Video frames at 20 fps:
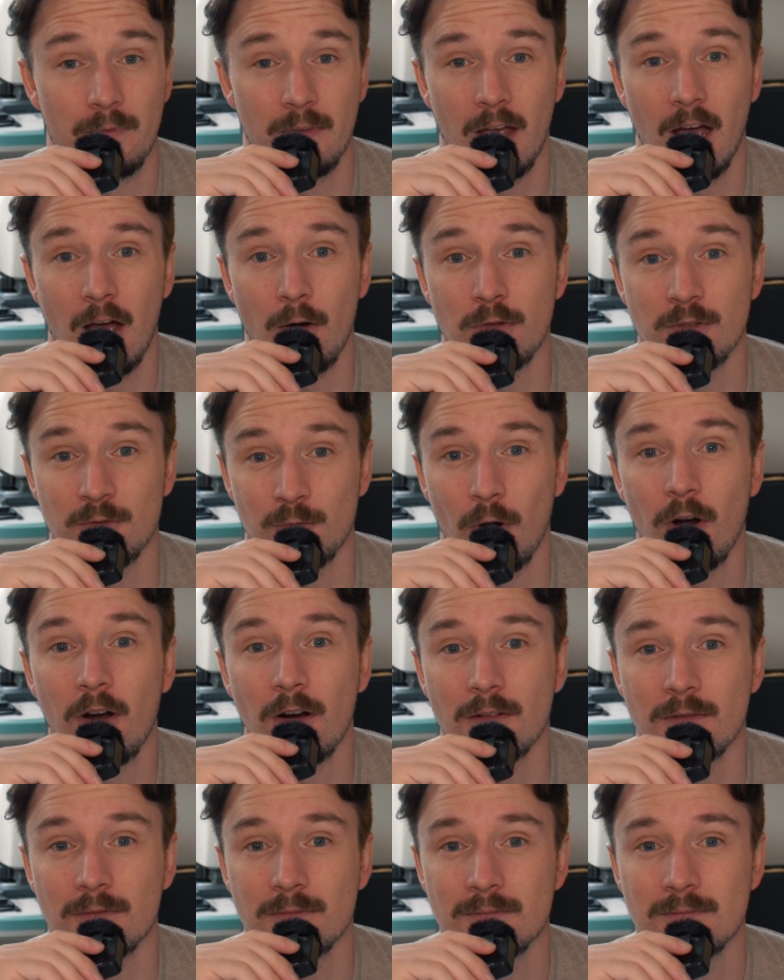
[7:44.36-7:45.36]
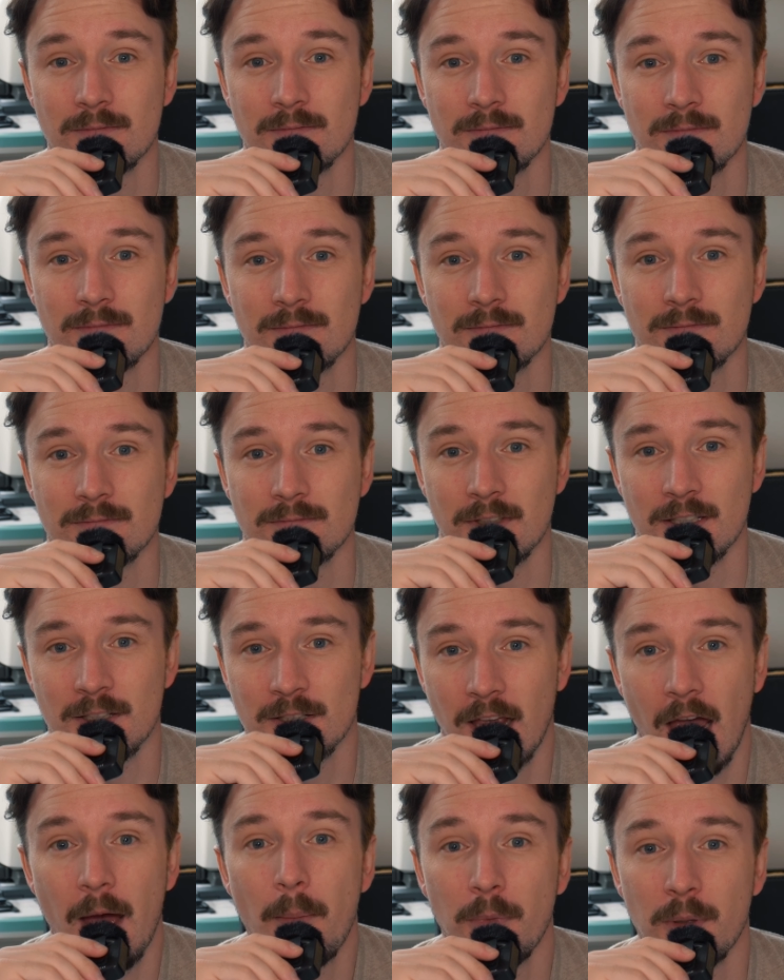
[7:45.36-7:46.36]
I was wrong. This
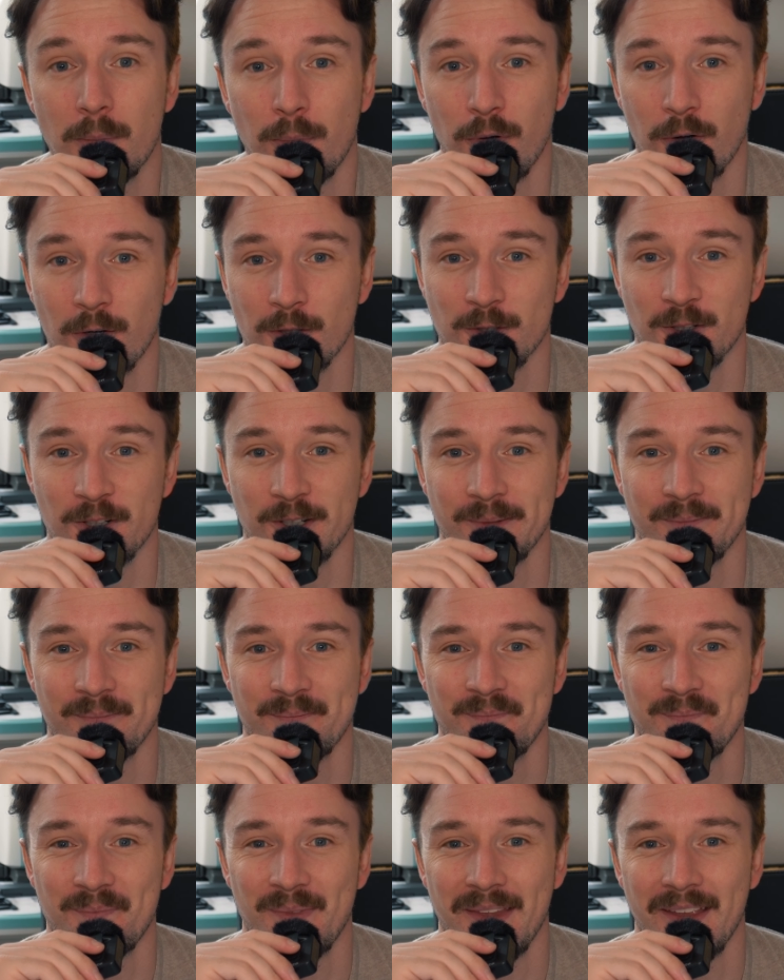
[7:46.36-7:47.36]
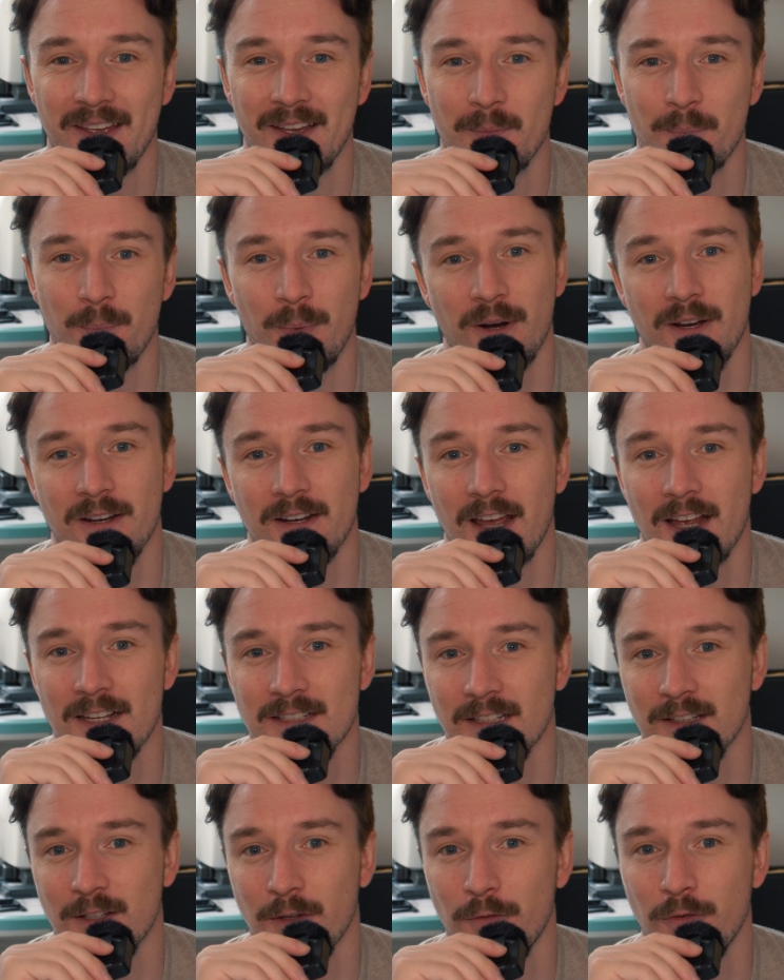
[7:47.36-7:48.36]
can be Portra, but it has
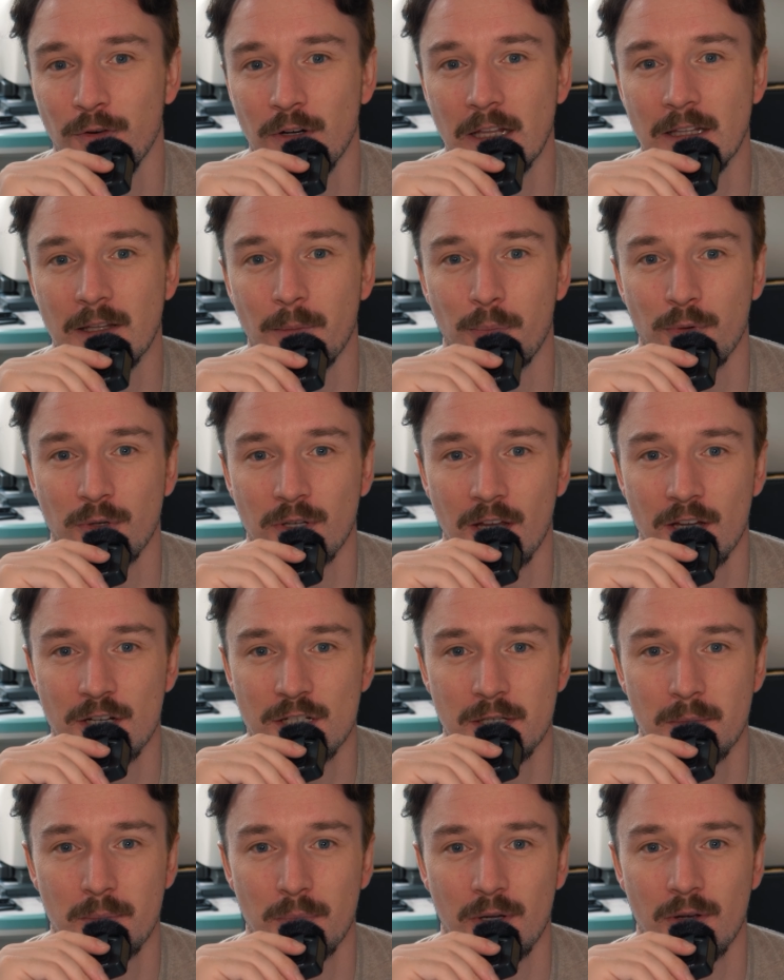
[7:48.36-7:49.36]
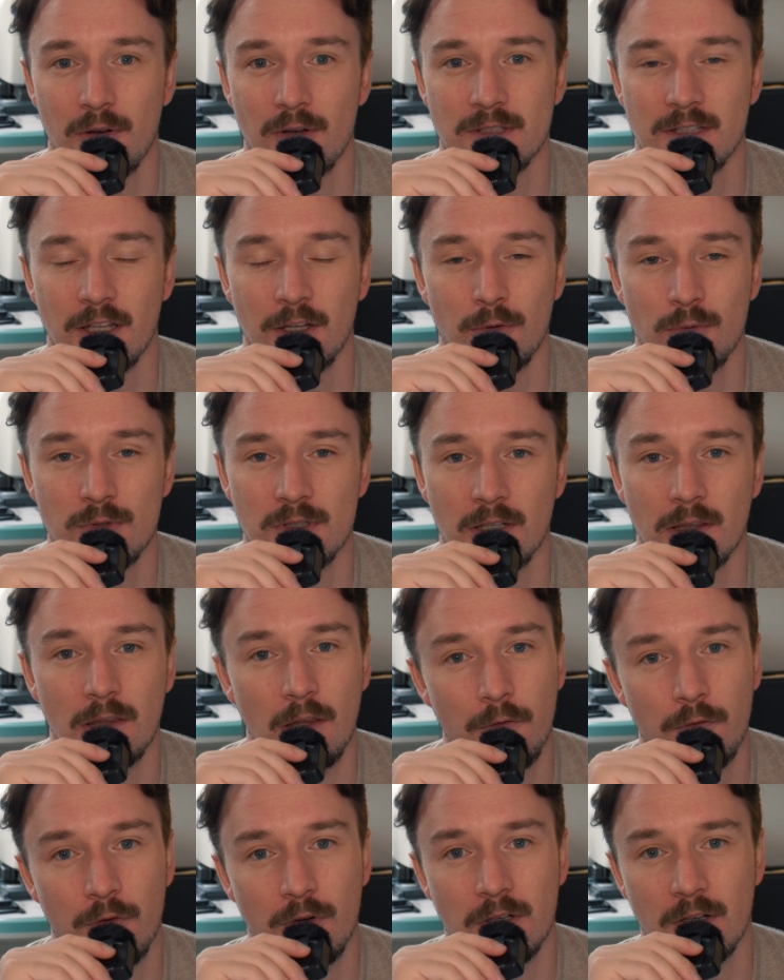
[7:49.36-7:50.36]
a different interpretation because they used a
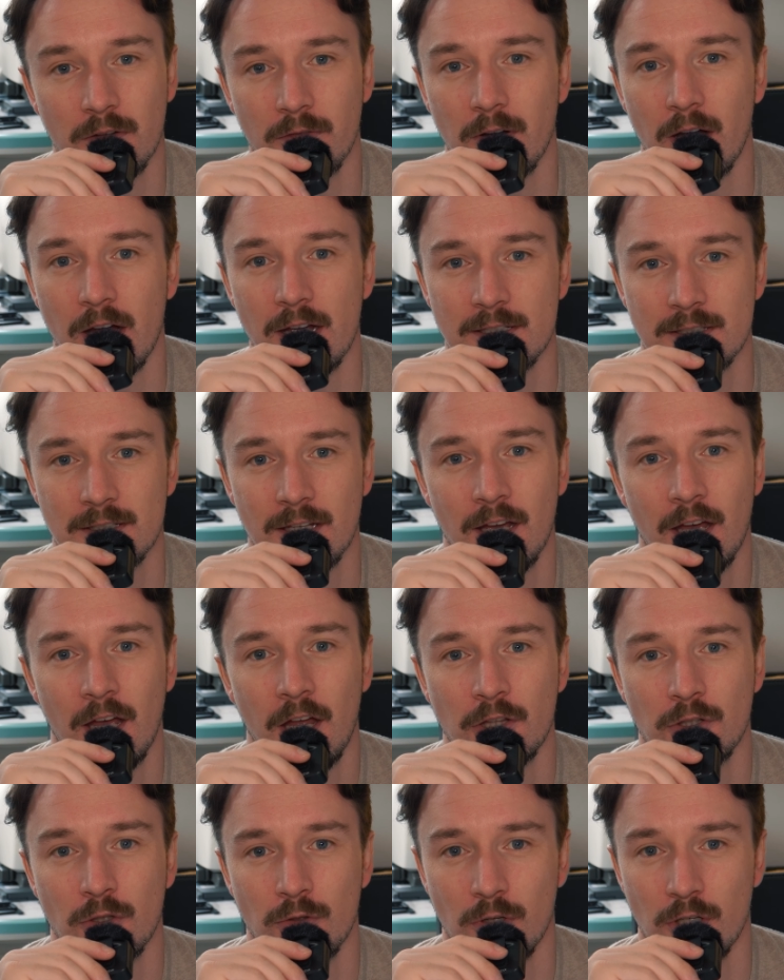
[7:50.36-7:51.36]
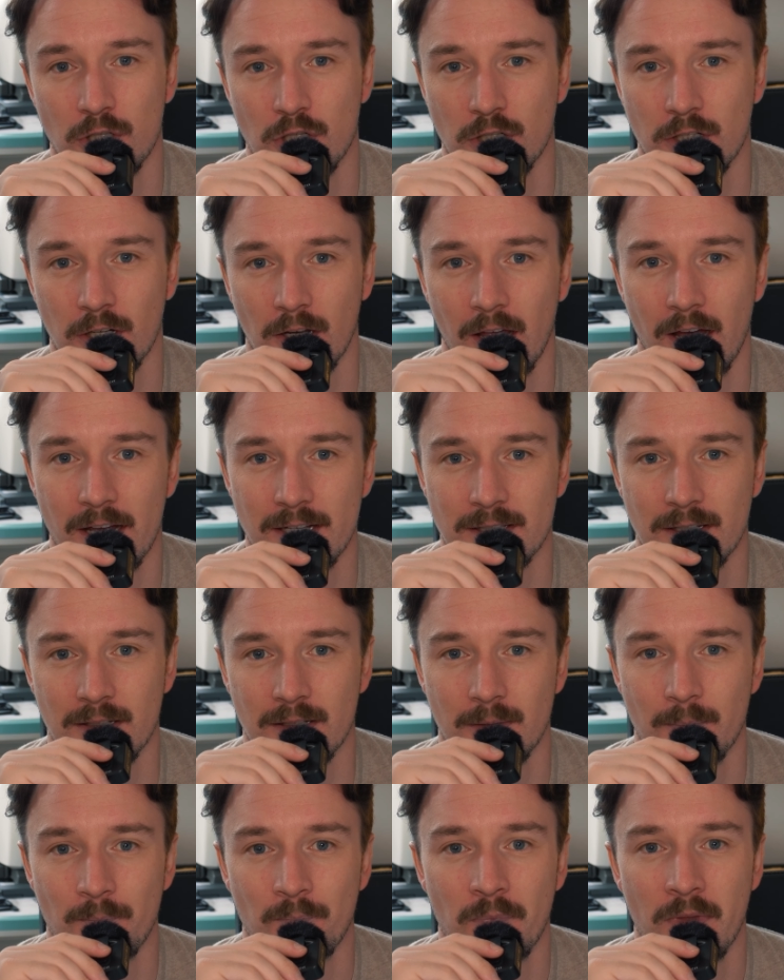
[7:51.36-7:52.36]
different device to digitalize
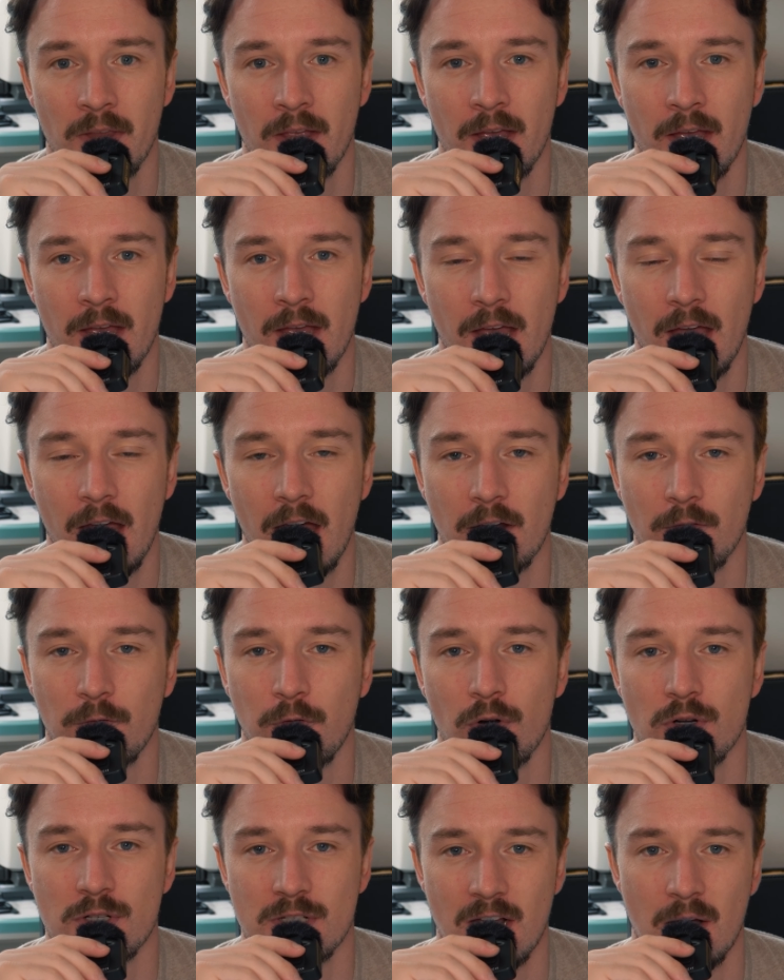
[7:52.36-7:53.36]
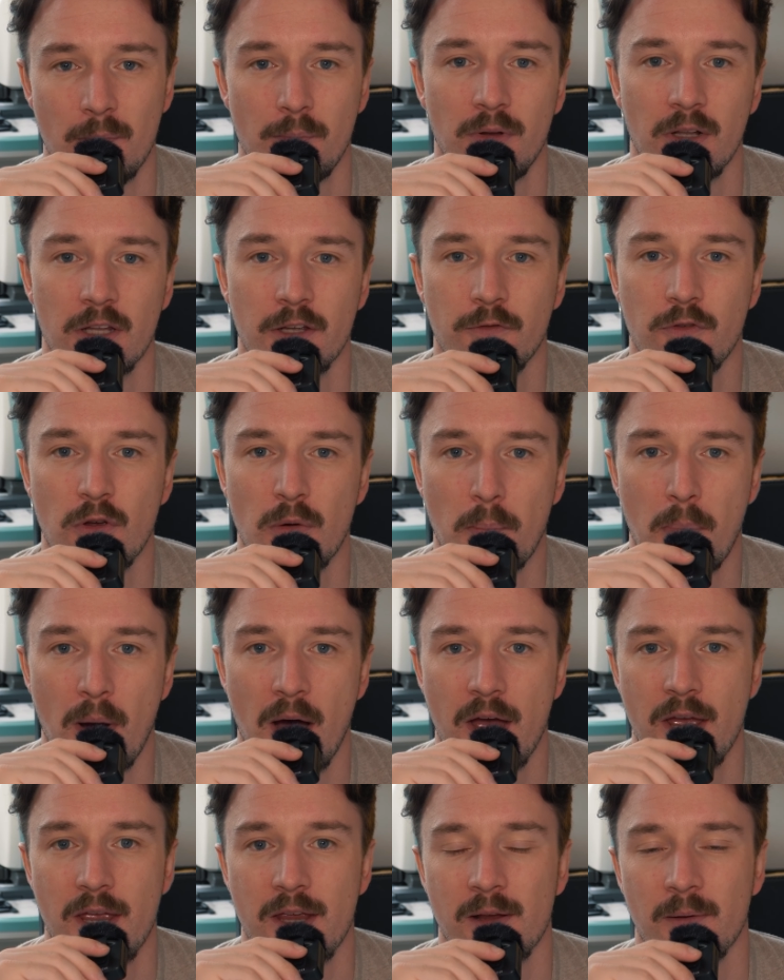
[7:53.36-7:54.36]
it. And for example, if you're
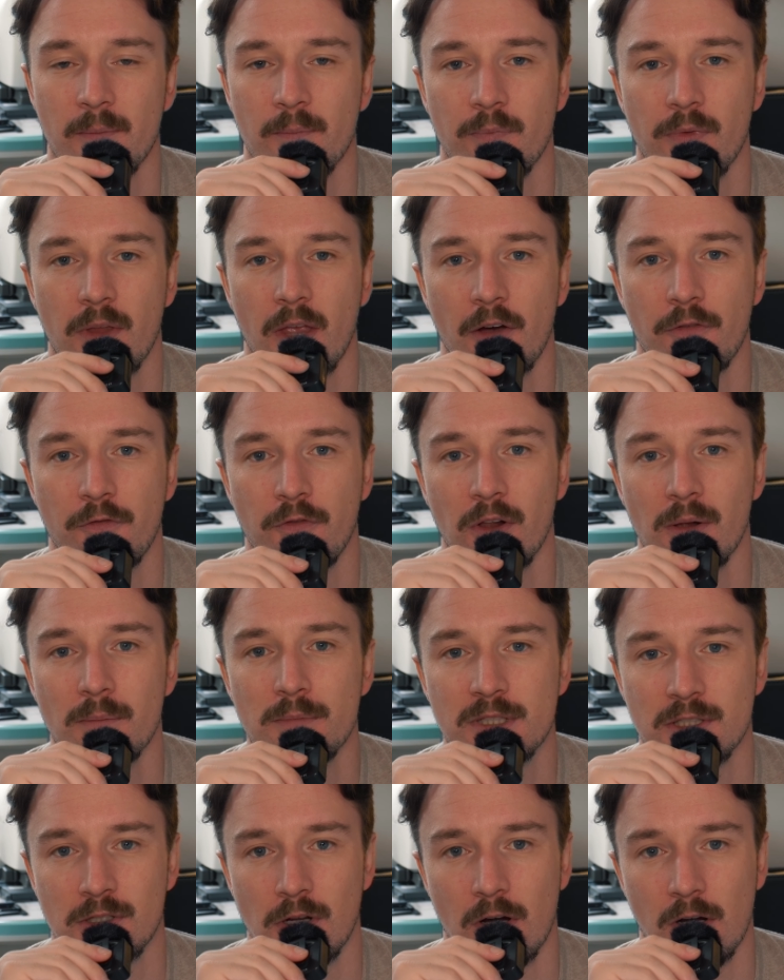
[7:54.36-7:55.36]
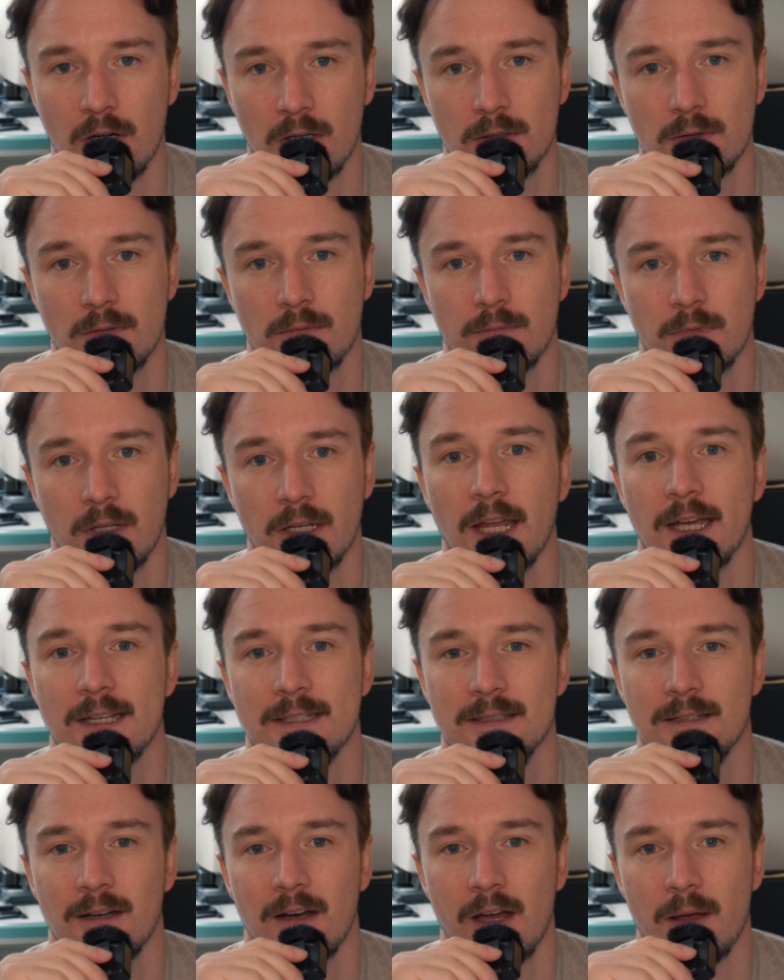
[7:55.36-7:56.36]
buying a film stock the
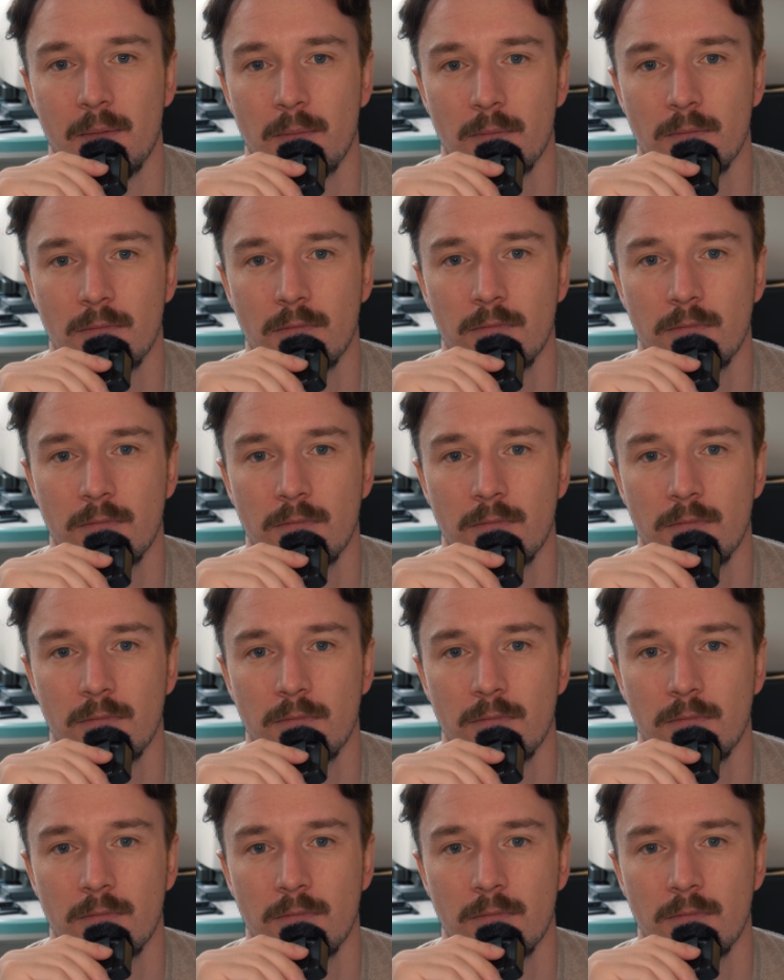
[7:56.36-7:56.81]
next time,